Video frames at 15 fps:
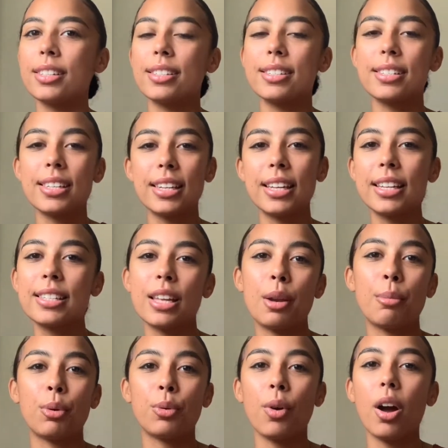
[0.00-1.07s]
cities in
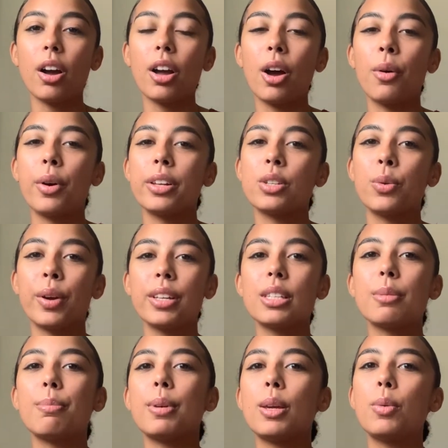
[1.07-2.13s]
Morocco is going to
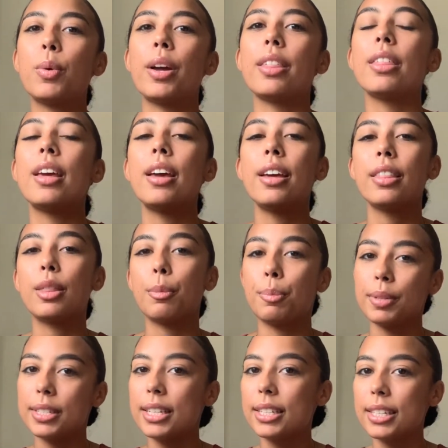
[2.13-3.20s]
be with the
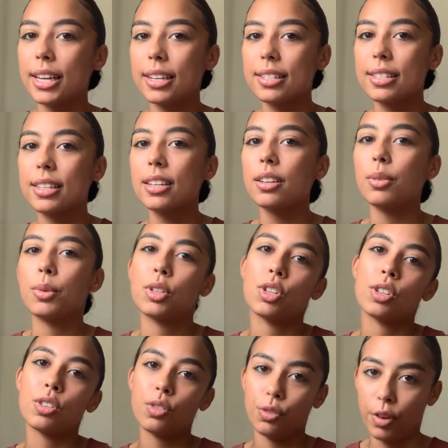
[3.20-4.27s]
Petit taxi, which
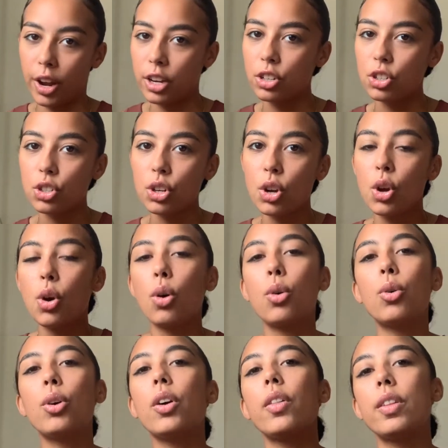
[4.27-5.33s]
is French,
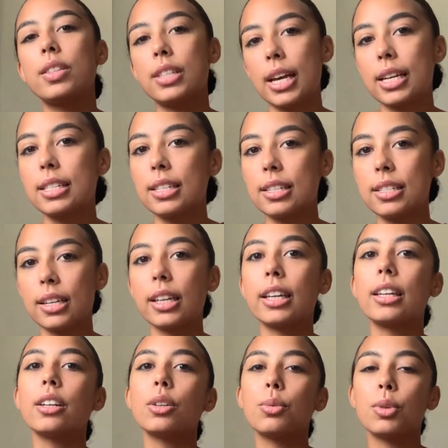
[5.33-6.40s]
or the taxi
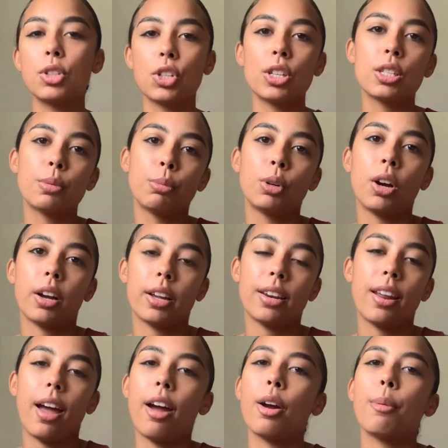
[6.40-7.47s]
Sagheer, which is
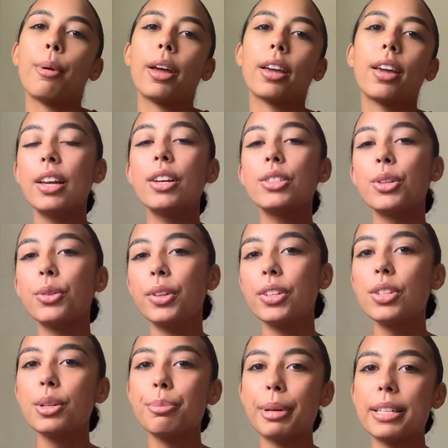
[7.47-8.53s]
Moroccan Arabic. So these
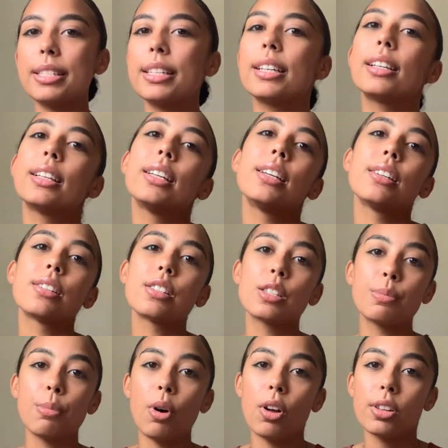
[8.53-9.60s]
are basically
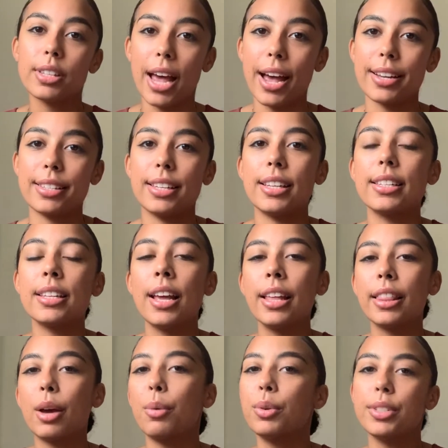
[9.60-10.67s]
small taxis
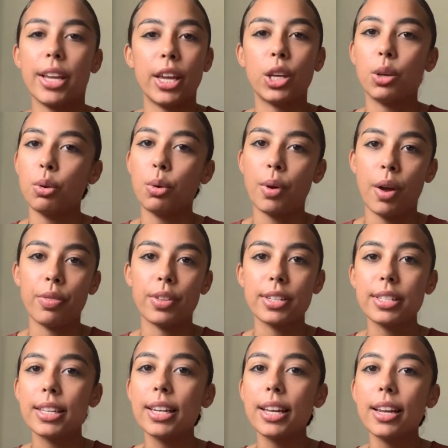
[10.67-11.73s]
that will take you around the
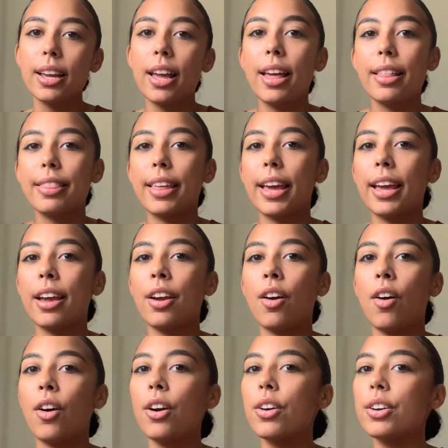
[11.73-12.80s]
city. They
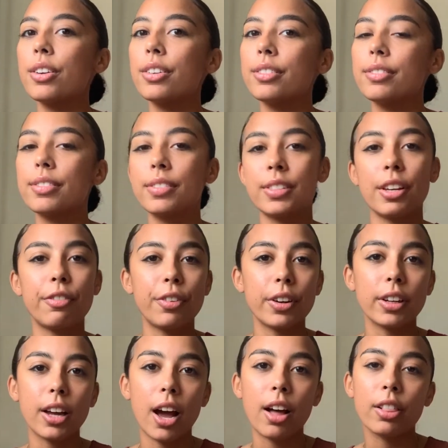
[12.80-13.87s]
are
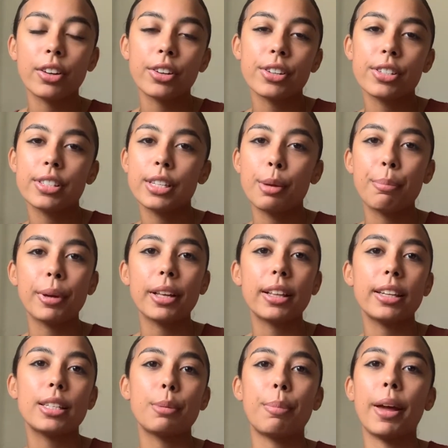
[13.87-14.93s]
different colors,
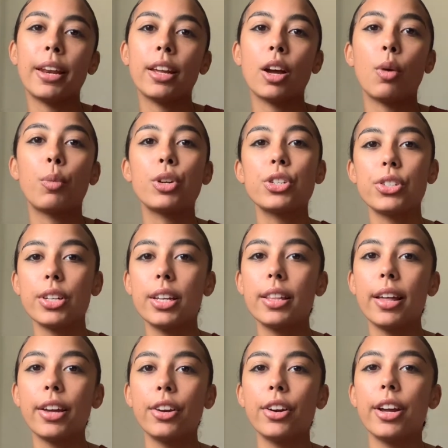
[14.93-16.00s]
typically depending on which city
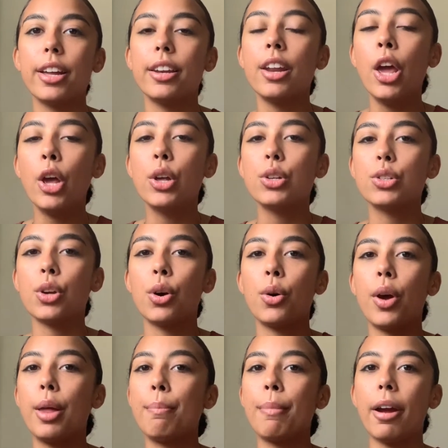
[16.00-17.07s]
that you're in. So
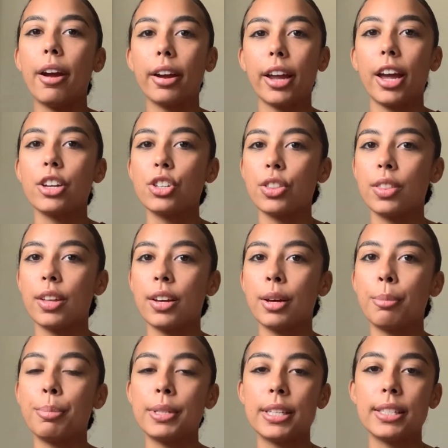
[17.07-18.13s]
in Marrakesh,
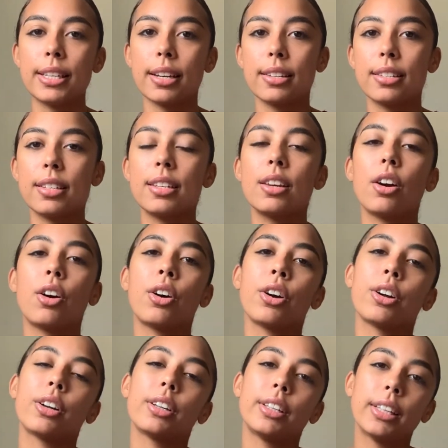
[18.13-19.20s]
the Petit taxi
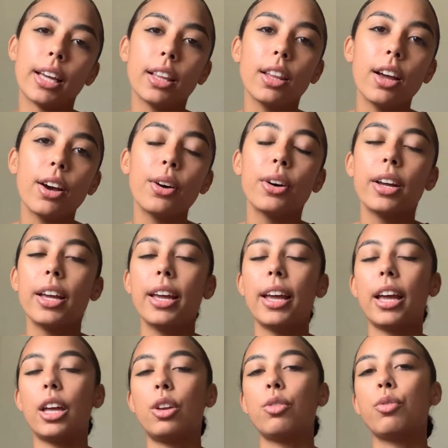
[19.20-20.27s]
are yellow.
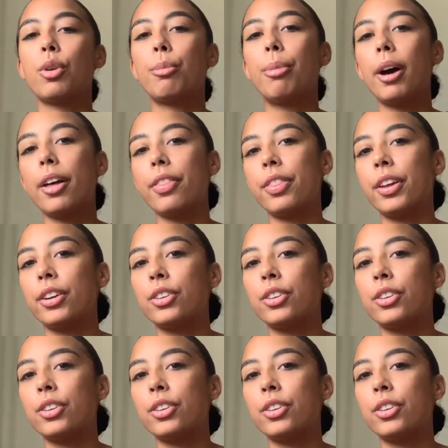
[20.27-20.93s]
In Rabat, they're